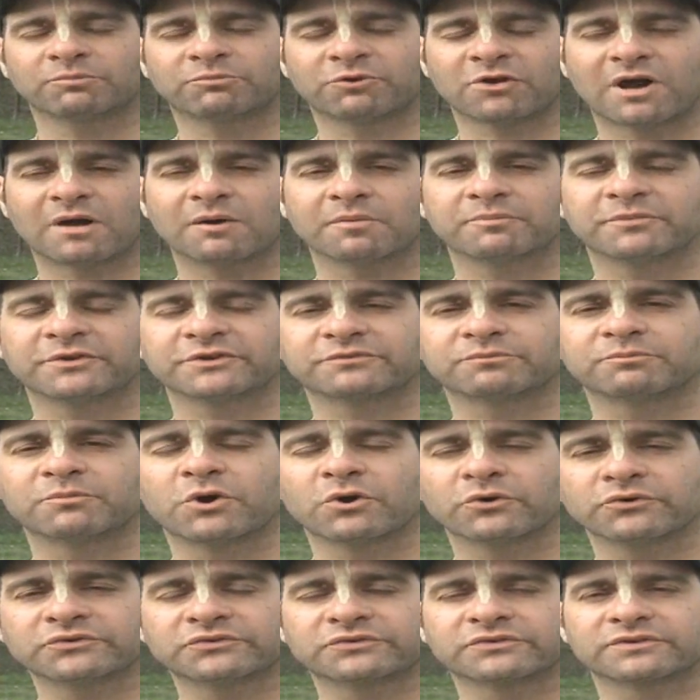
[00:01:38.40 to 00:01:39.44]
Well, the real problem is
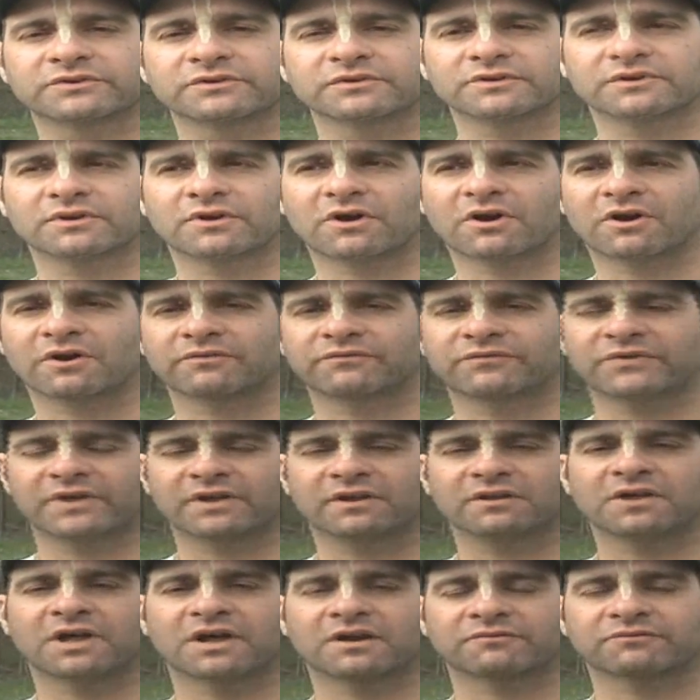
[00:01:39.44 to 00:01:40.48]
most are
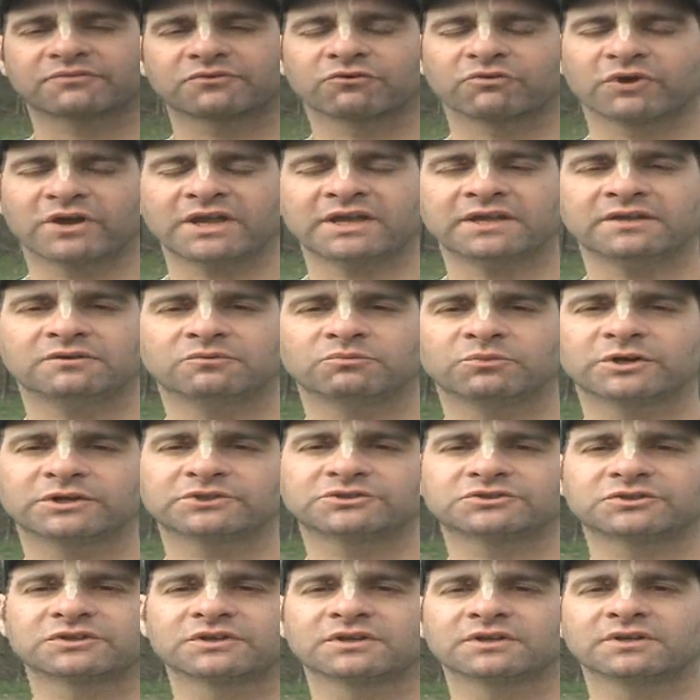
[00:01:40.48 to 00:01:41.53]
fed a lot of grain,
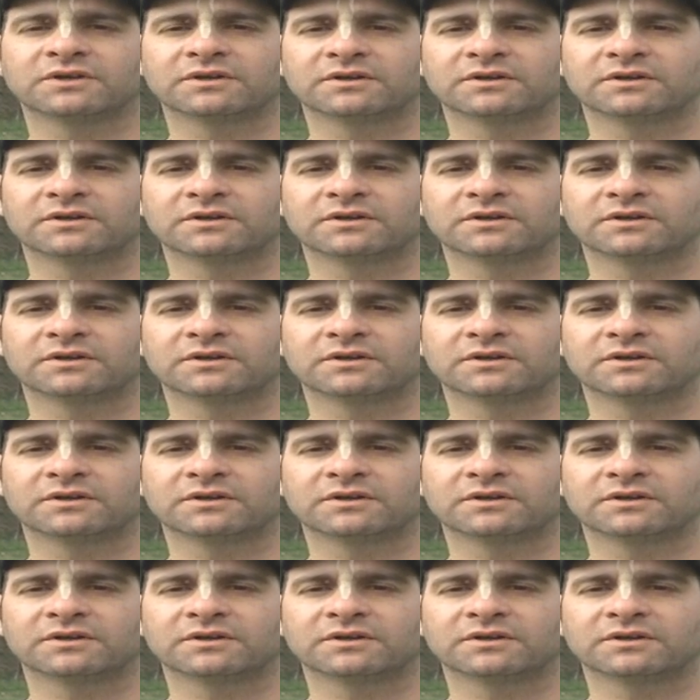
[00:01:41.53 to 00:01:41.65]
which